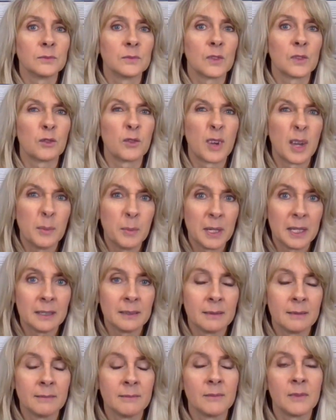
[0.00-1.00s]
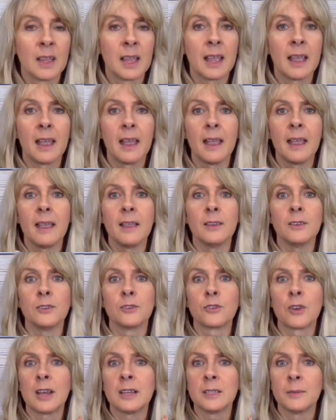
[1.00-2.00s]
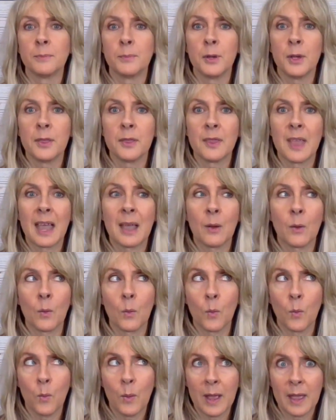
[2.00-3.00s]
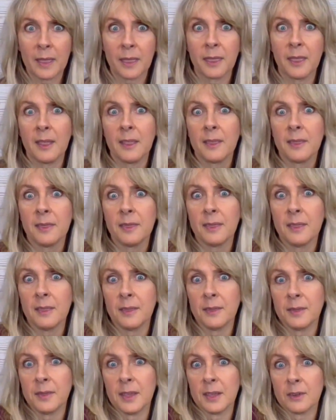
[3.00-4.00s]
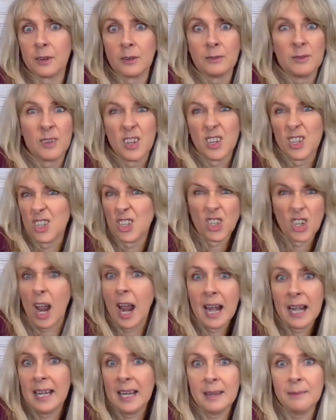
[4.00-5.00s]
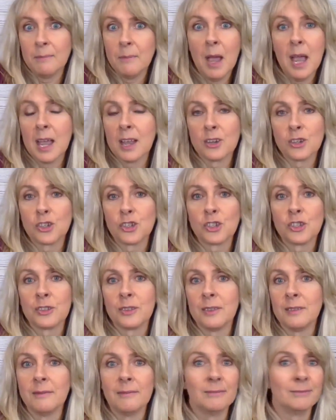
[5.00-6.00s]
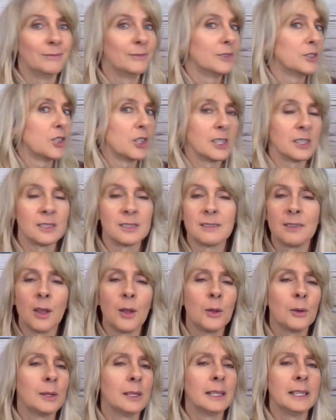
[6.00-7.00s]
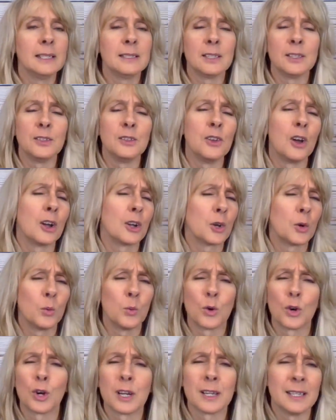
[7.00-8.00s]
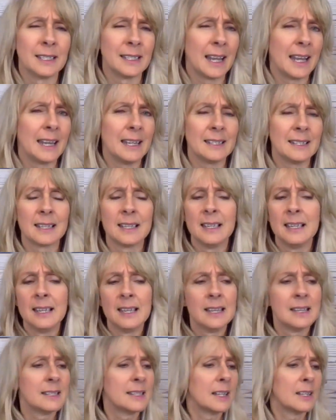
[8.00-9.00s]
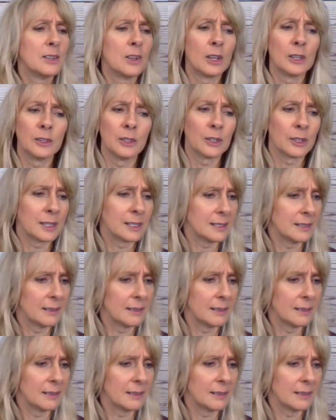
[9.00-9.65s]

ribbon and tried to put that with the shiny mesh. Just totally did not coordinate, did not look